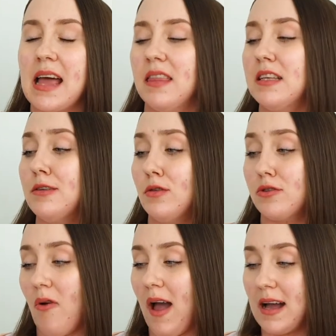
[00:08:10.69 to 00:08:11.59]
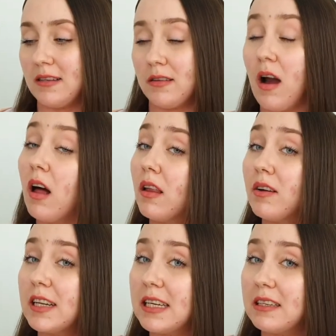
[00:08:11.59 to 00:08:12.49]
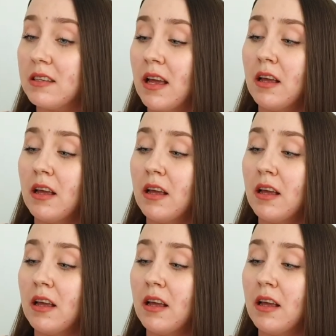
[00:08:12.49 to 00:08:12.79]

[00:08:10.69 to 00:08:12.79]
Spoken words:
And this also has color in it.